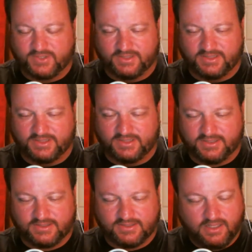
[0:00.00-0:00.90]

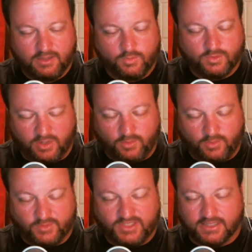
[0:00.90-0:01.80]
Serious. We'll start with
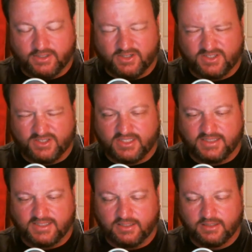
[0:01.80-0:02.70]
Jacqueline. Hers is
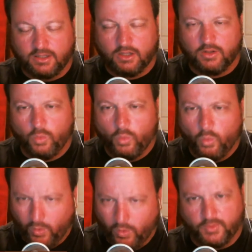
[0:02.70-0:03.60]
easy.
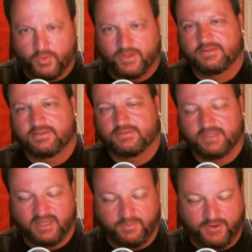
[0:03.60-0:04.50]
1 point, an appearance